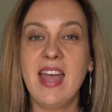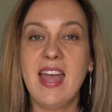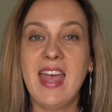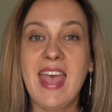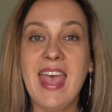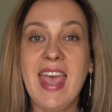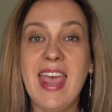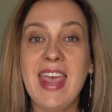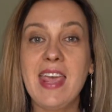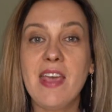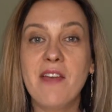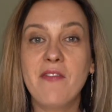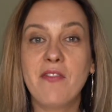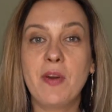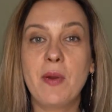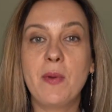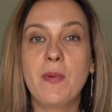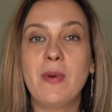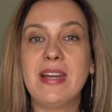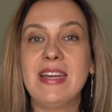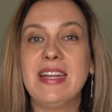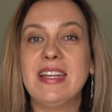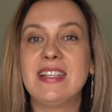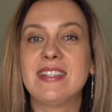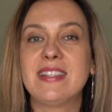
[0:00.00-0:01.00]
Hey
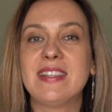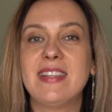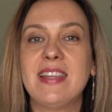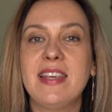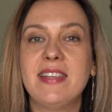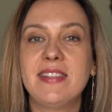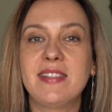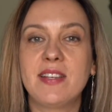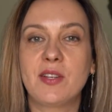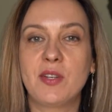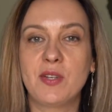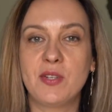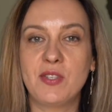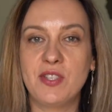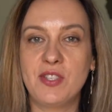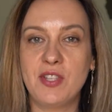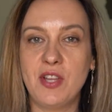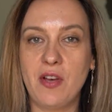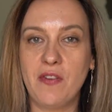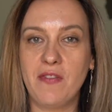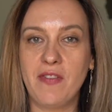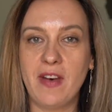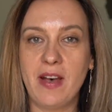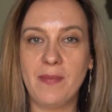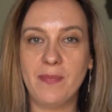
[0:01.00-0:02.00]
everyone, it's Lisa
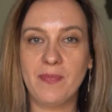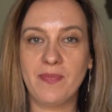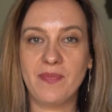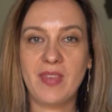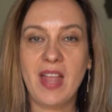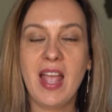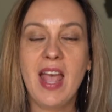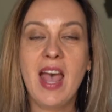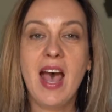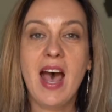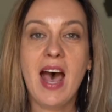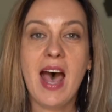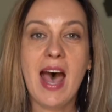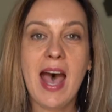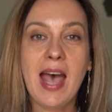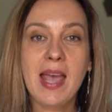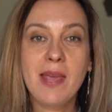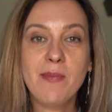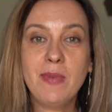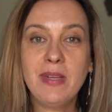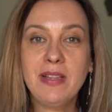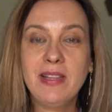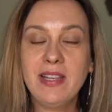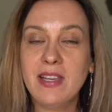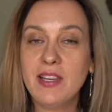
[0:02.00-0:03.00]
Kostova.
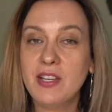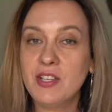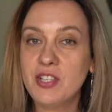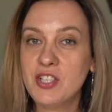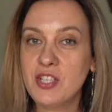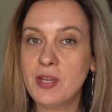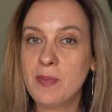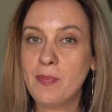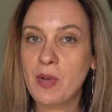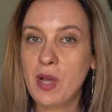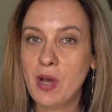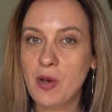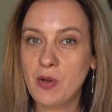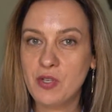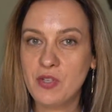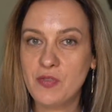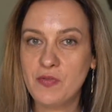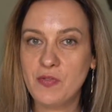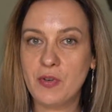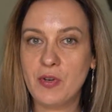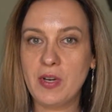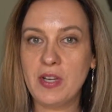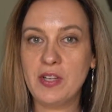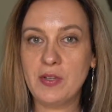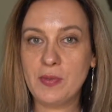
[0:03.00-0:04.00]
I'm a leadership coach
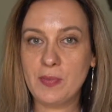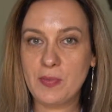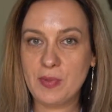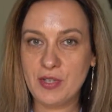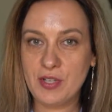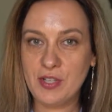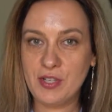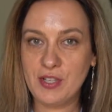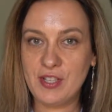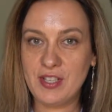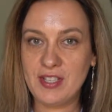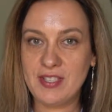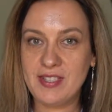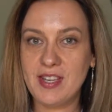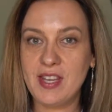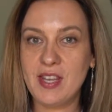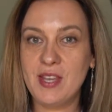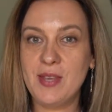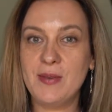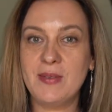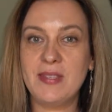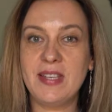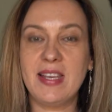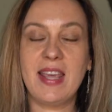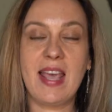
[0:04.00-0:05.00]
for entrepreneurs
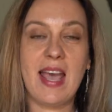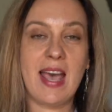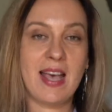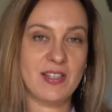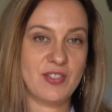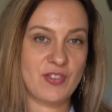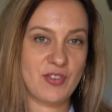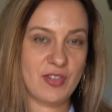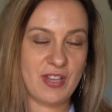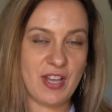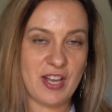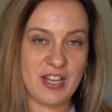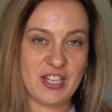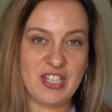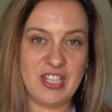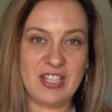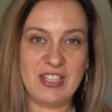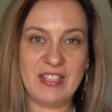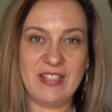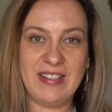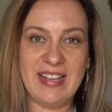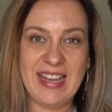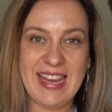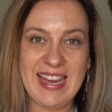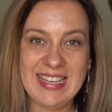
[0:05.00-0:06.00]
using
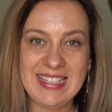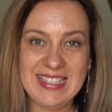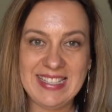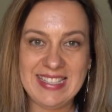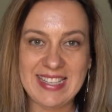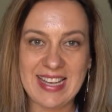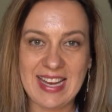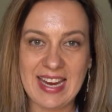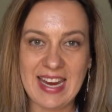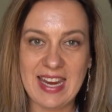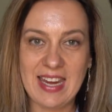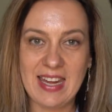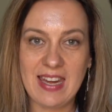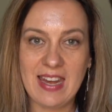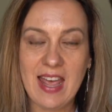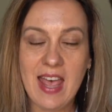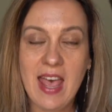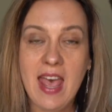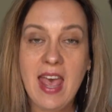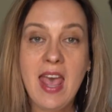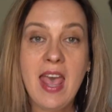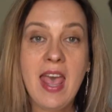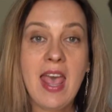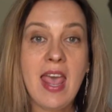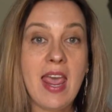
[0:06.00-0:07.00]
astrological insight.
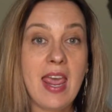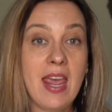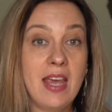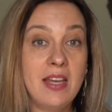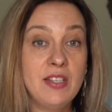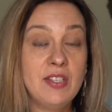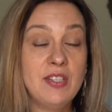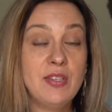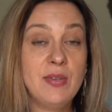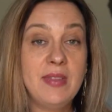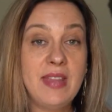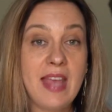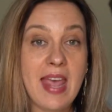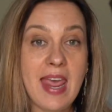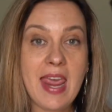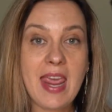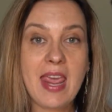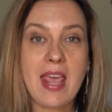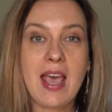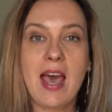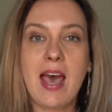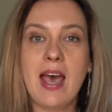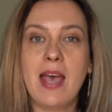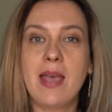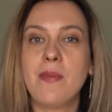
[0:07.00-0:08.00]
And
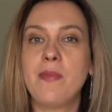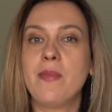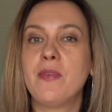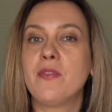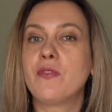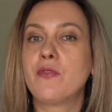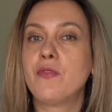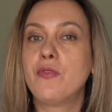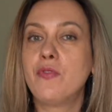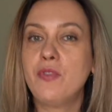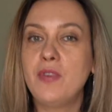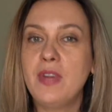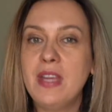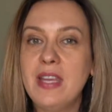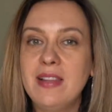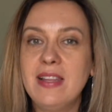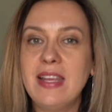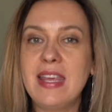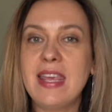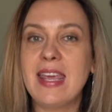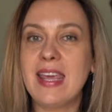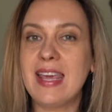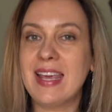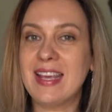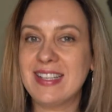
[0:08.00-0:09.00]
today I'm
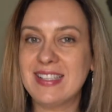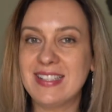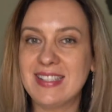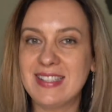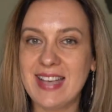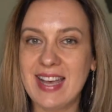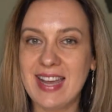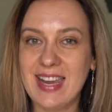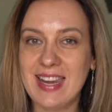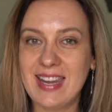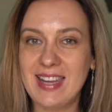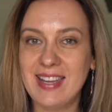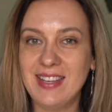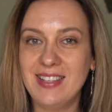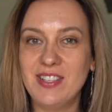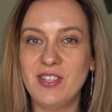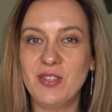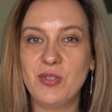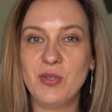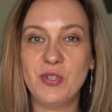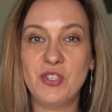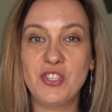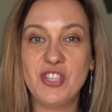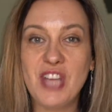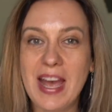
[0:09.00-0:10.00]
really excited
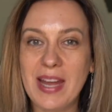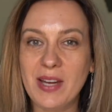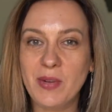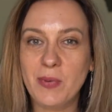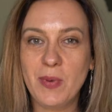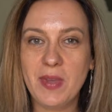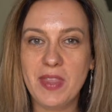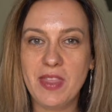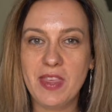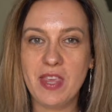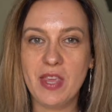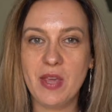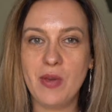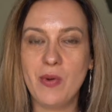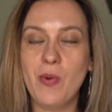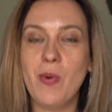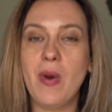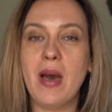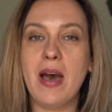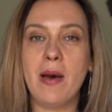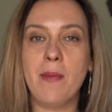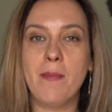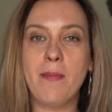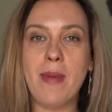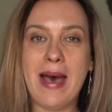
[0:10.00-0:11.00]
to chat with
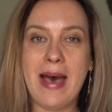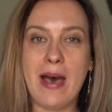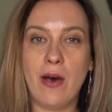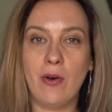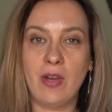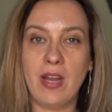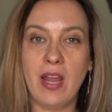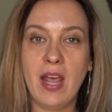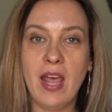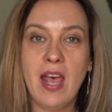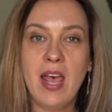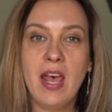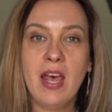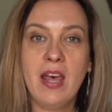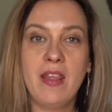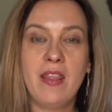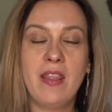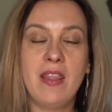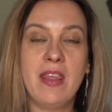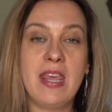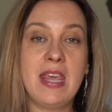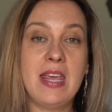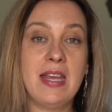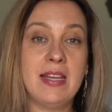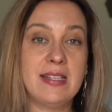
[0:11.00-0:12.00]
you about
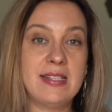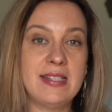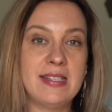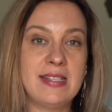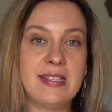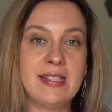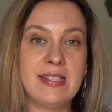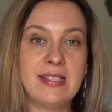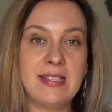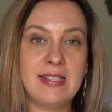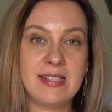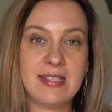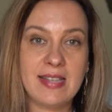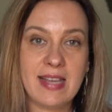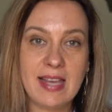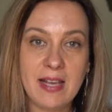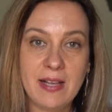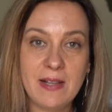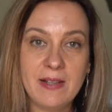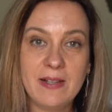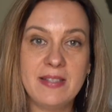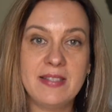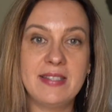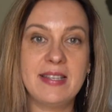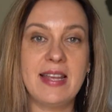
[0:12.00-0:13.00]
the
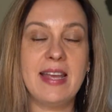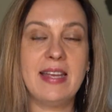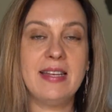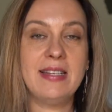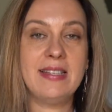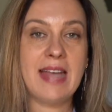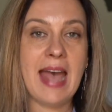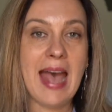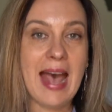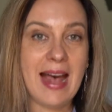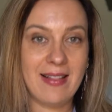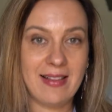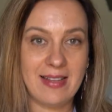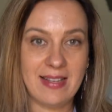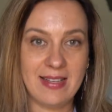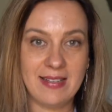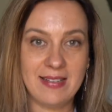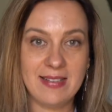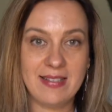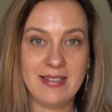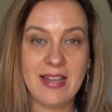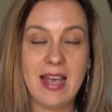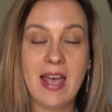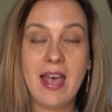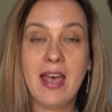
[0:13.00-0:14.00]
skills and
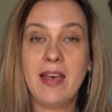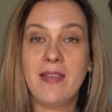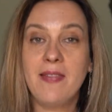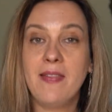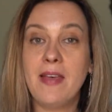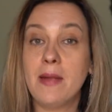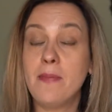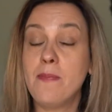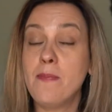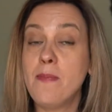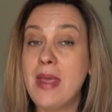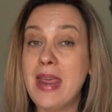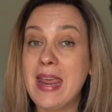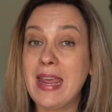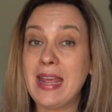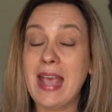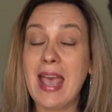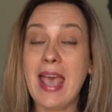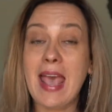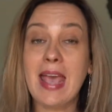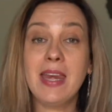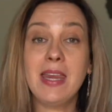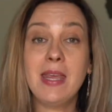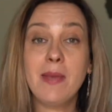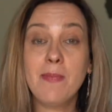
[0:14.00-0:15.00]
talents that make
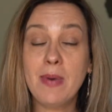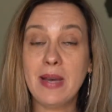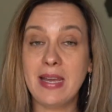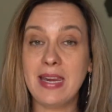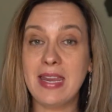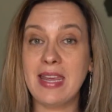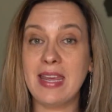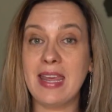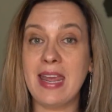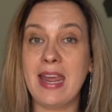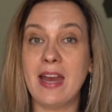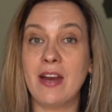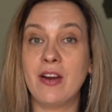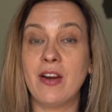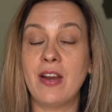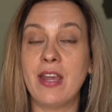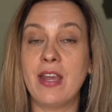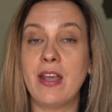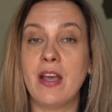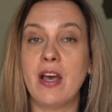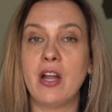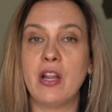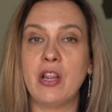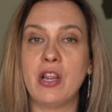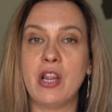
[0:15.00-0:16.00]
anybody
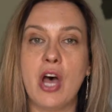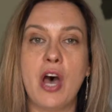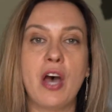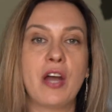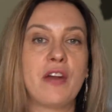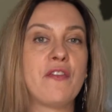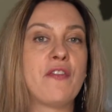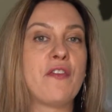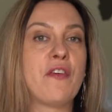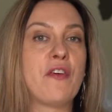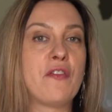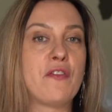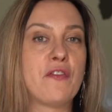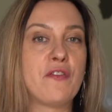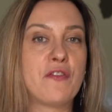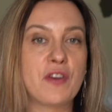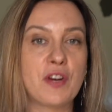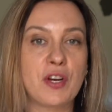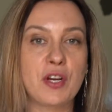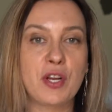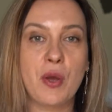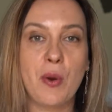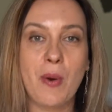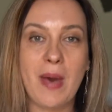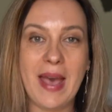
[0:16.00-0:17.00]
carrying a lot of
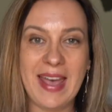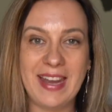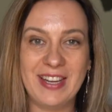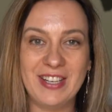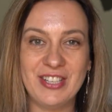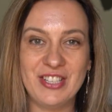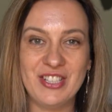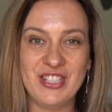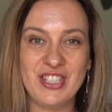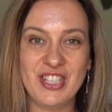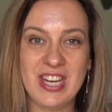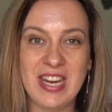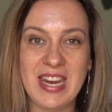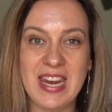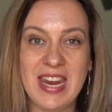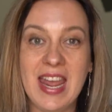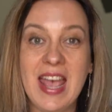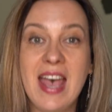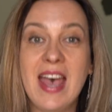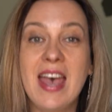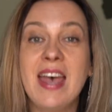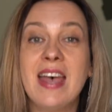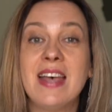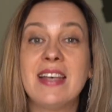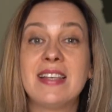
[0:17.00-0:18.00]
Virgo energy
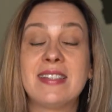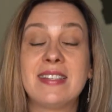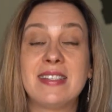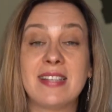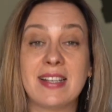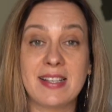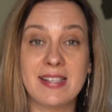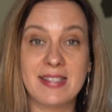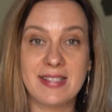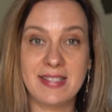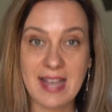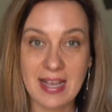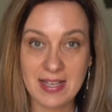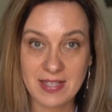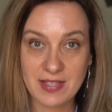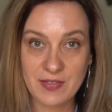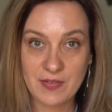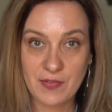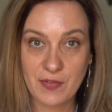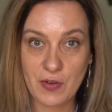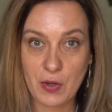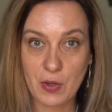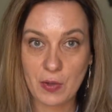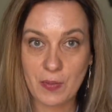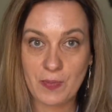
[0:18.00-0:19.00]

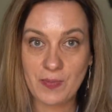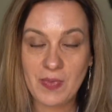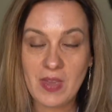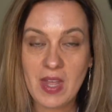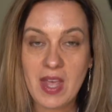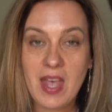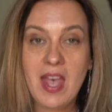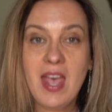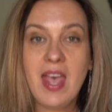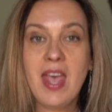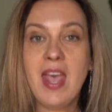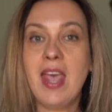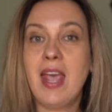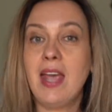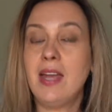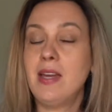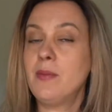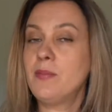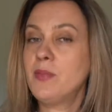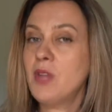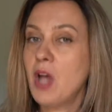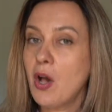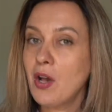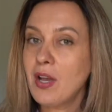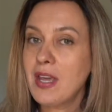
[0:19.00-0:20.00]
successful. And
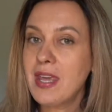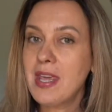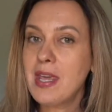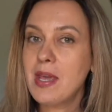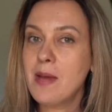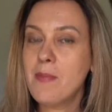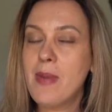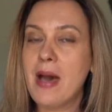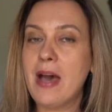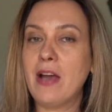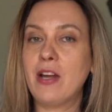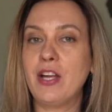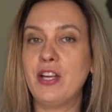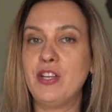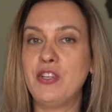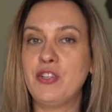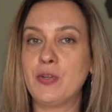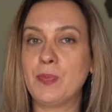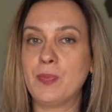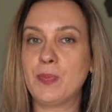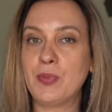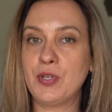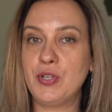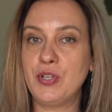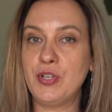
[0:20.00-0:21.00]
I'm talking about
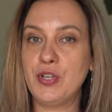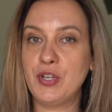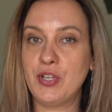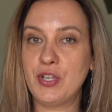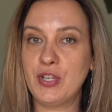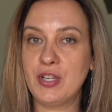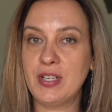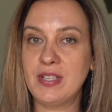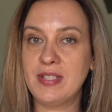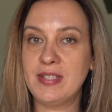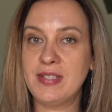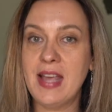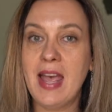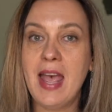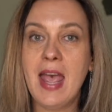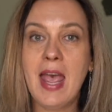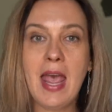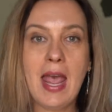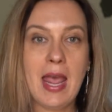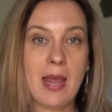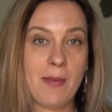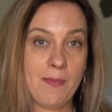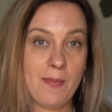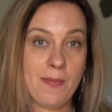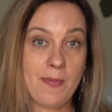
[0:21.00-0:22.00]
entrepreneurs
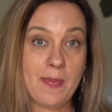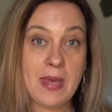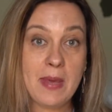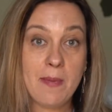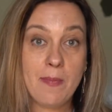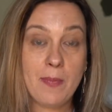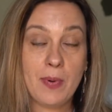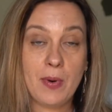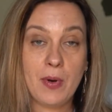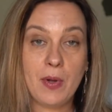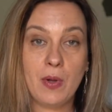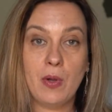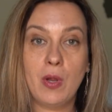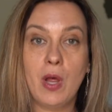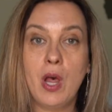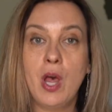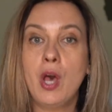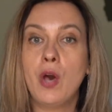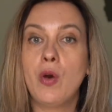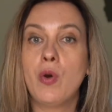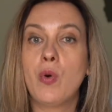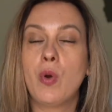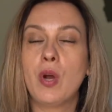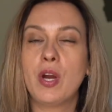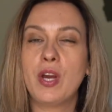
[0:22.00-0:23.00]
and people
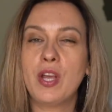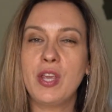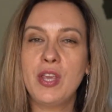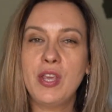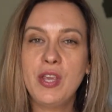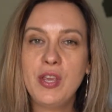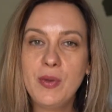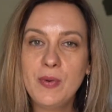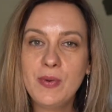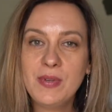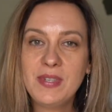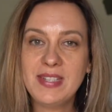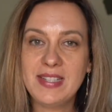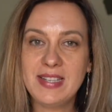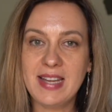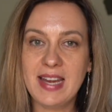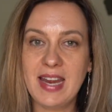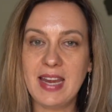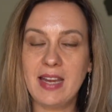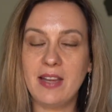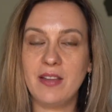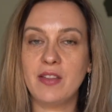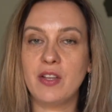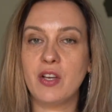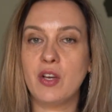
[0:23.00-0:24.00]
who are
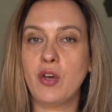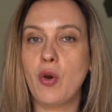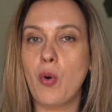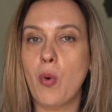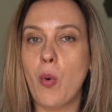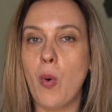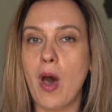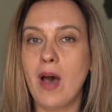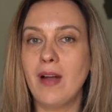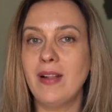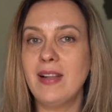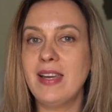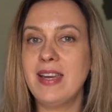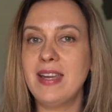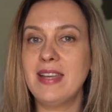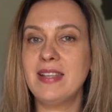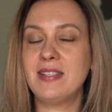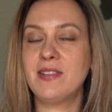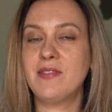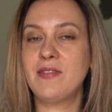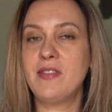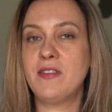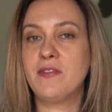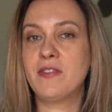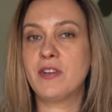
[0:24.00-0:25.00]
using the qualities
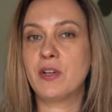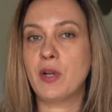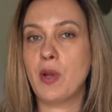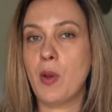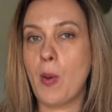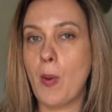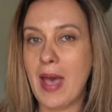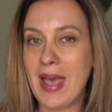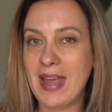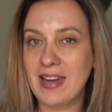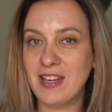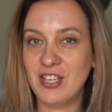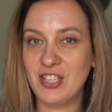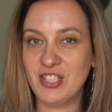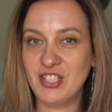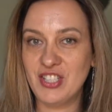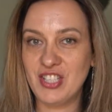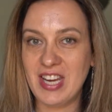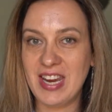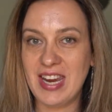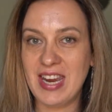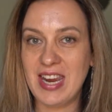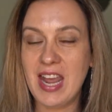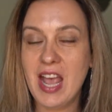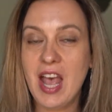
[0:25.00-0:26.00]
of the Virgo
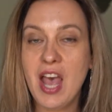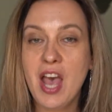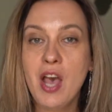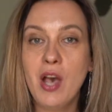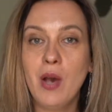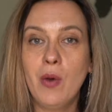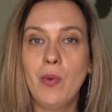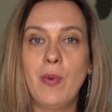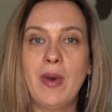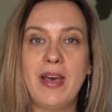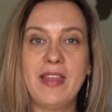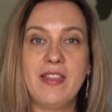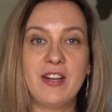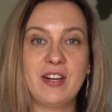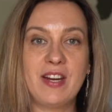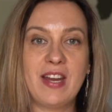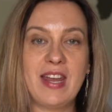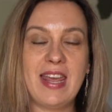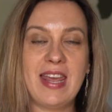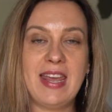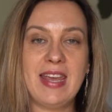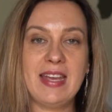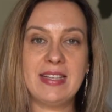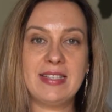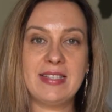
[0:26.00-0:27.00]
energy, whether
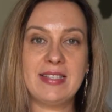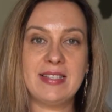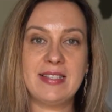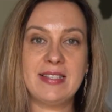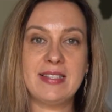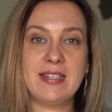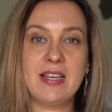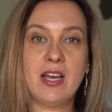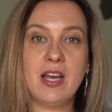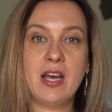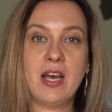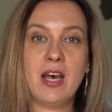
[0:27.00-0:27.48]
it's